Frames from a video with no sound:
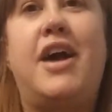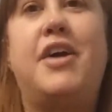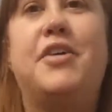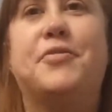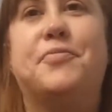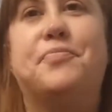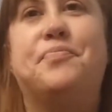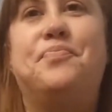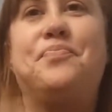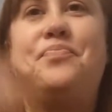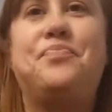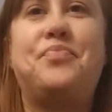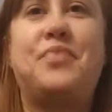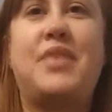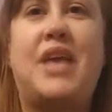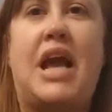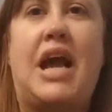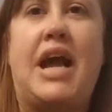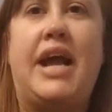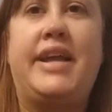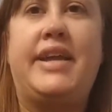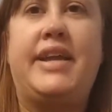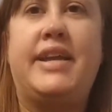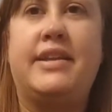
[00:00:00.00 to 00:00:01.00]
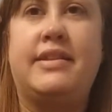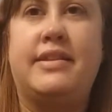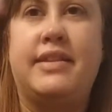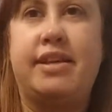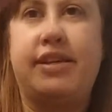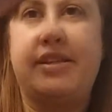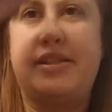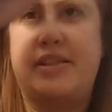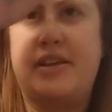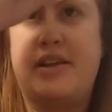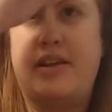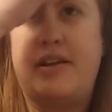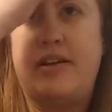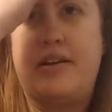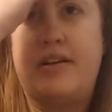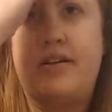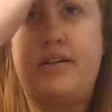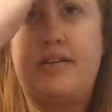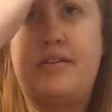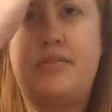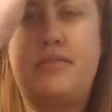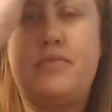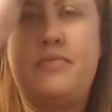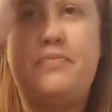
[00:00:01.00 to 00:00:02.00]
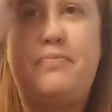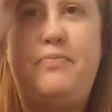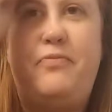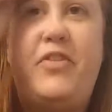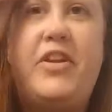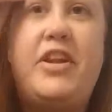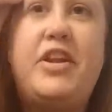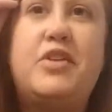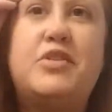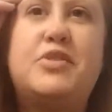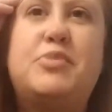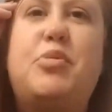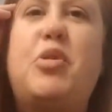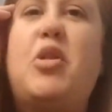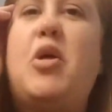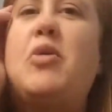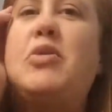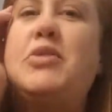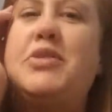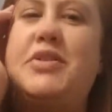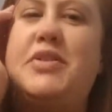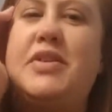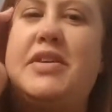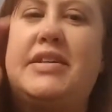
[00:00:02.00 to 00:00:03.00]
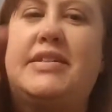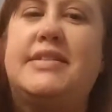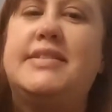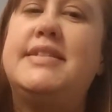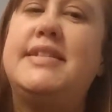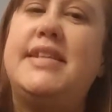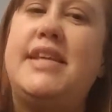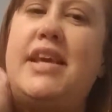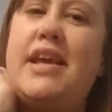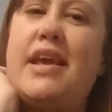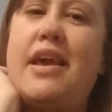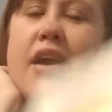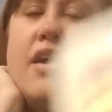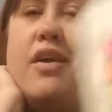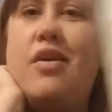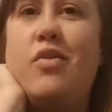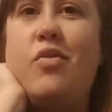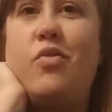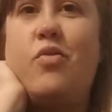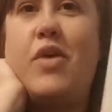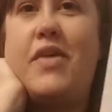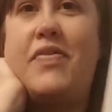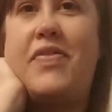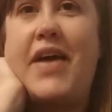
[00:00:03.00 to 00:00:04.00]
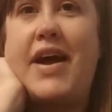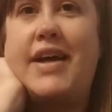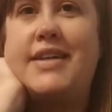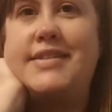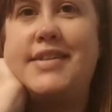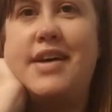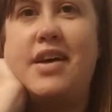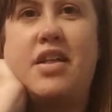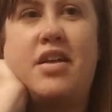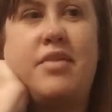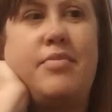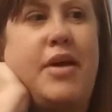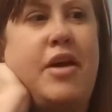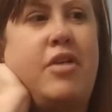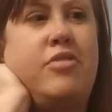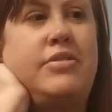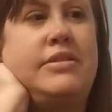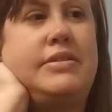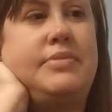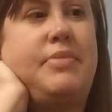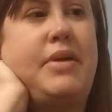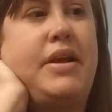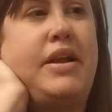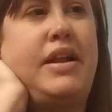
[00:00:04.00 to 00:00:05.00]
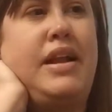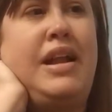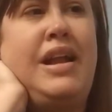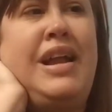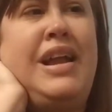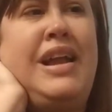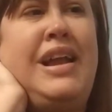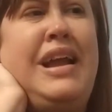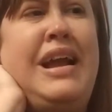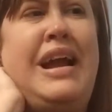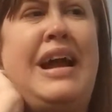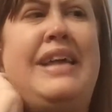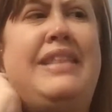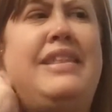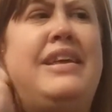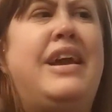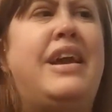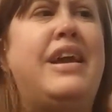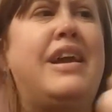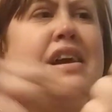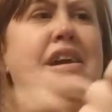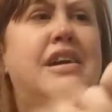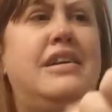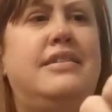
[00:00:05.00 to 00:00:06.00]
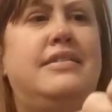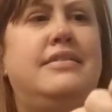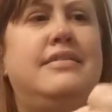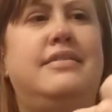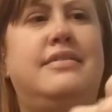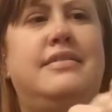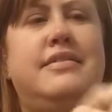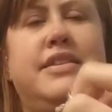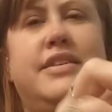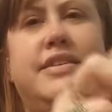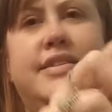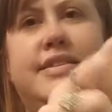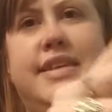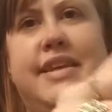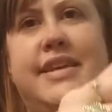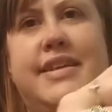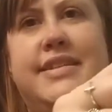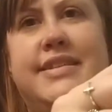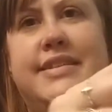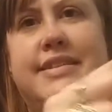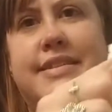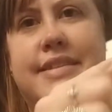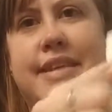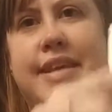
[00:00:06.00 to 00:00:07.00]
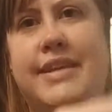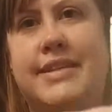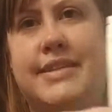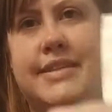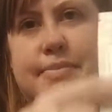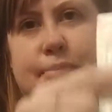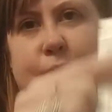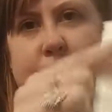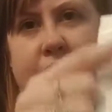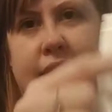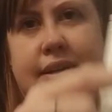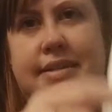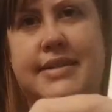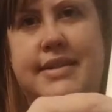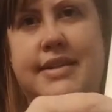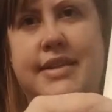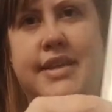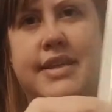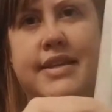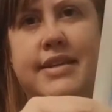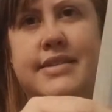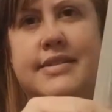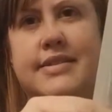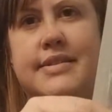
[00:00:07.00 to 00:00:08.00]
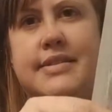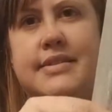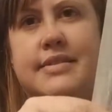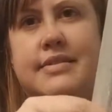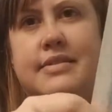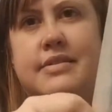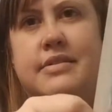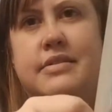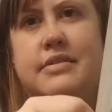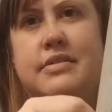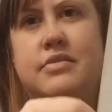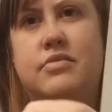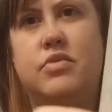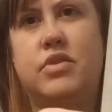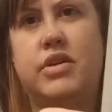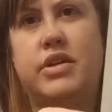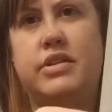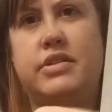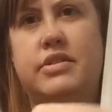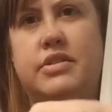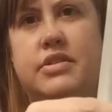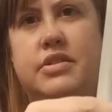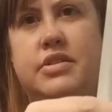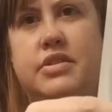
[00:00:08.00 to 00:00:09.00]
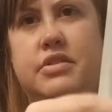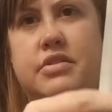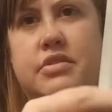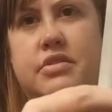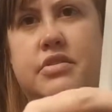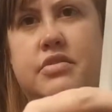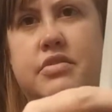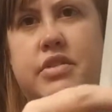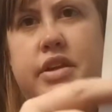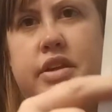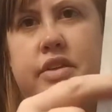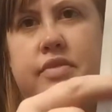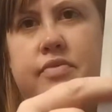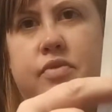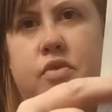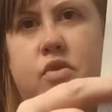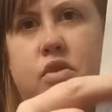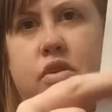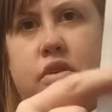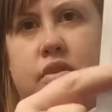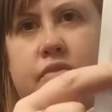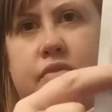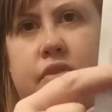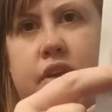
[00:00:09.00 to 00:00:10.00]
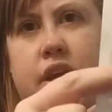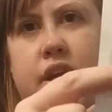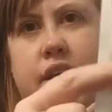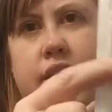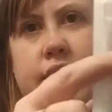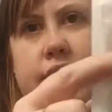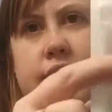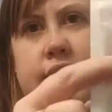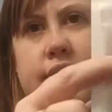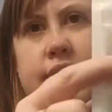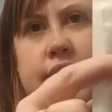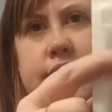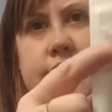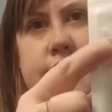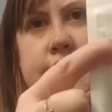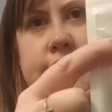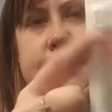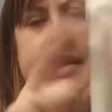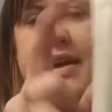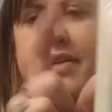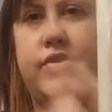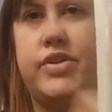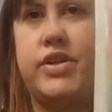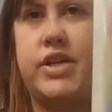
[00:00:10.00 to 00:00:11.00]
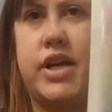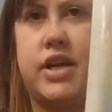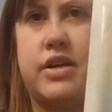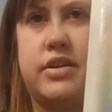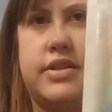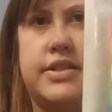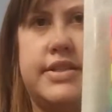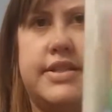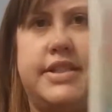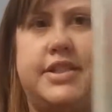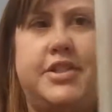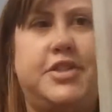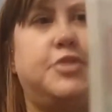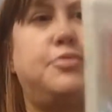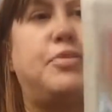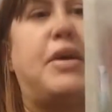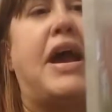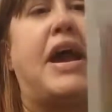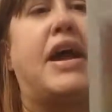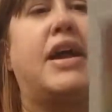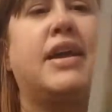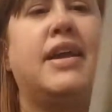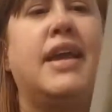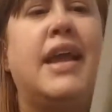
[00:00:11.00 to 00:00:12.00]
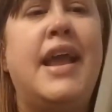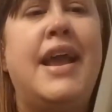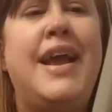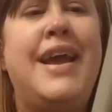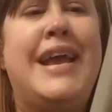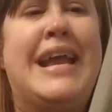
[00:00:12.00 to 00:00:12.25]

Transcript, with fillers: Um, I can link their videos below so you can see what that's all about, but I think I got, there's like six packs of these. One, two, three, four, five, six, seven colors in each pack.